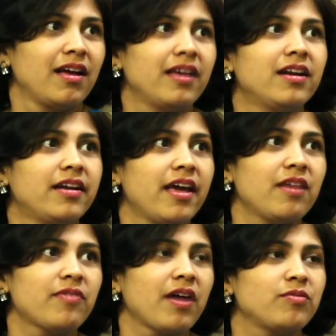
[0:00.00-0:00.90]
In a
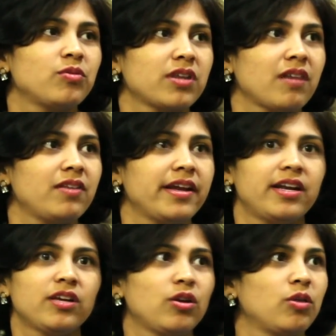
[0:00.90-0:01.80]
day, if I have to travel
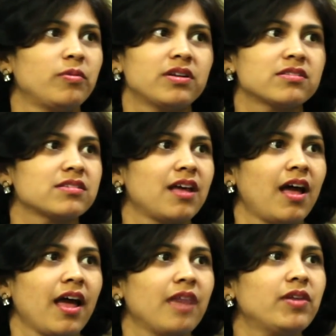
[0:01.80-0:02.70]
80 kilometers,
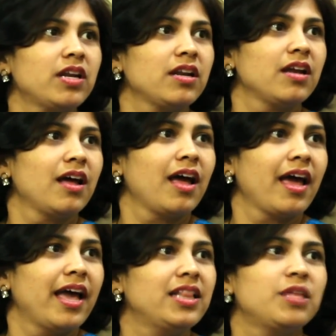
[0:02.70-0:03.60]
even
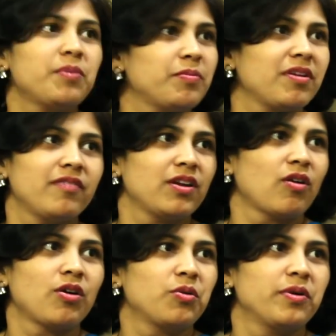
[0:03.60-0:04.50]
healthy people will
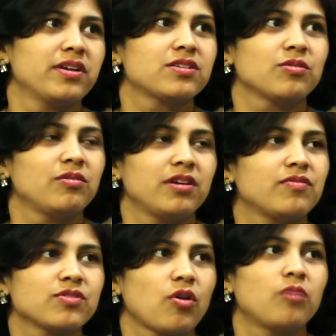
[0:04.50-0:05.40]
not do it. So
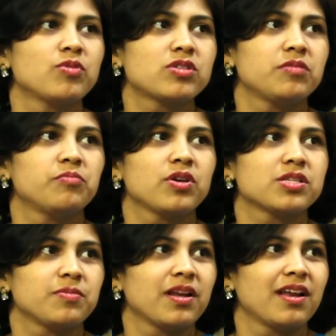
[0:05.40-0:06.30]
it was almost impossible.